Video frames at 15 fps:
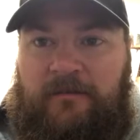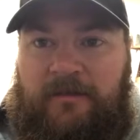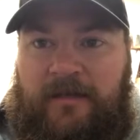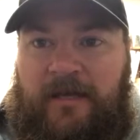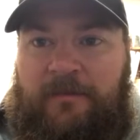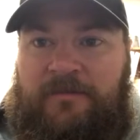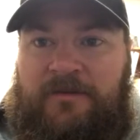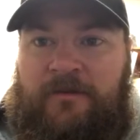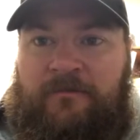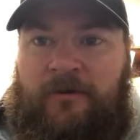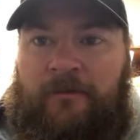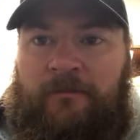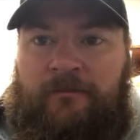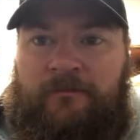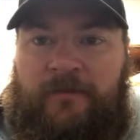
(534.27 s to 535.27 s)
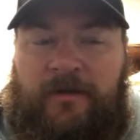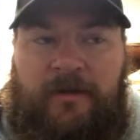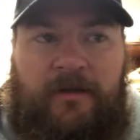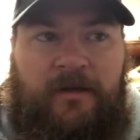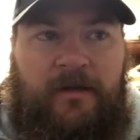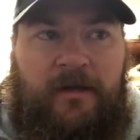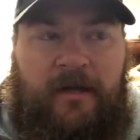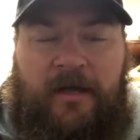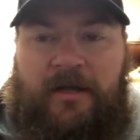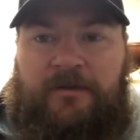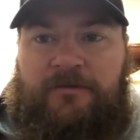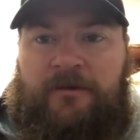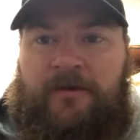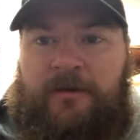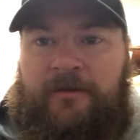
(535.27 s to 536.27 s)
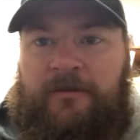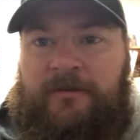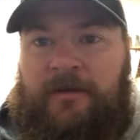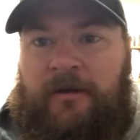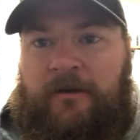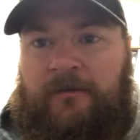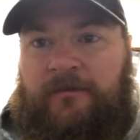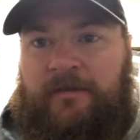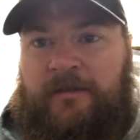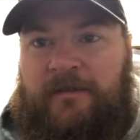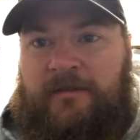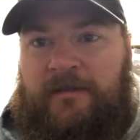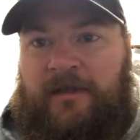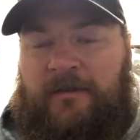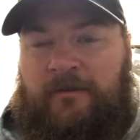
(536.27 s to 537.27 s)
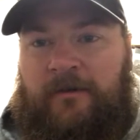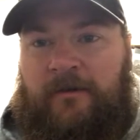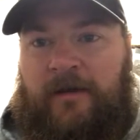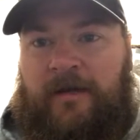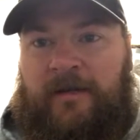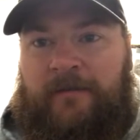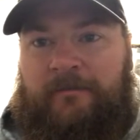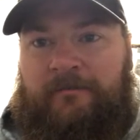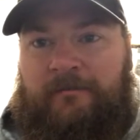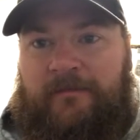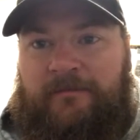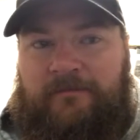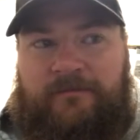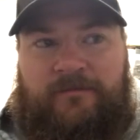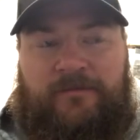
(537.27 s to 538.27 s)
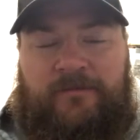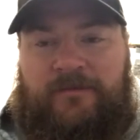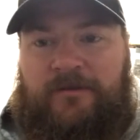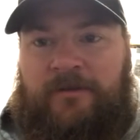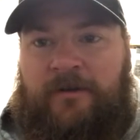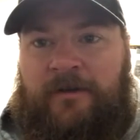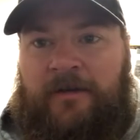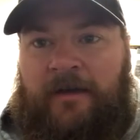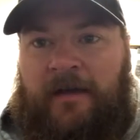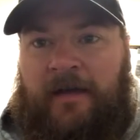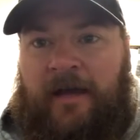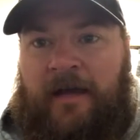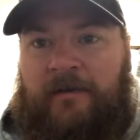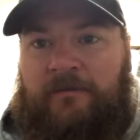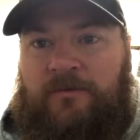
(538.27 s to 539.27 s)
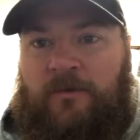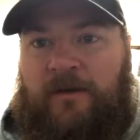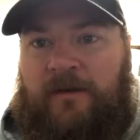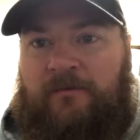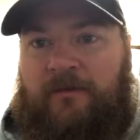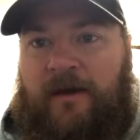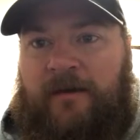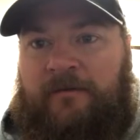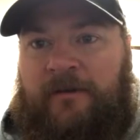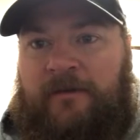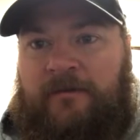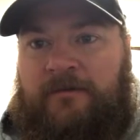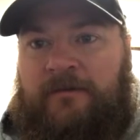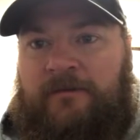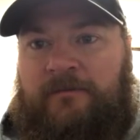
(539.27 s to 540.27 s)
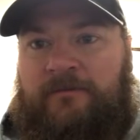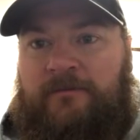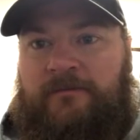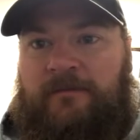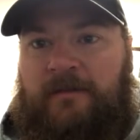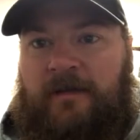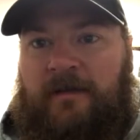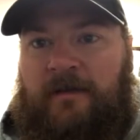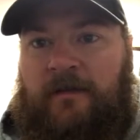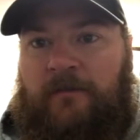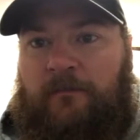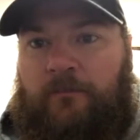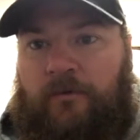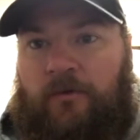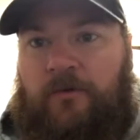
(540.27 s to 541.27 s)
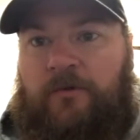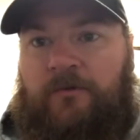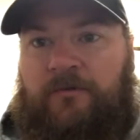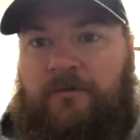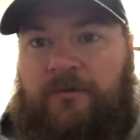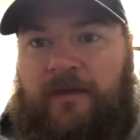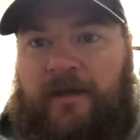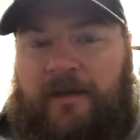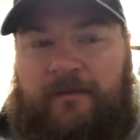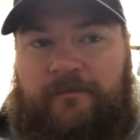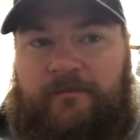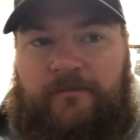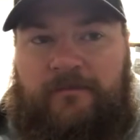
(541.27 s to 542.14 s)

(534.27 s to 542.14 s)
keeps you from injuring yourself, and it's like, well, I can show you I got 25 years of proof that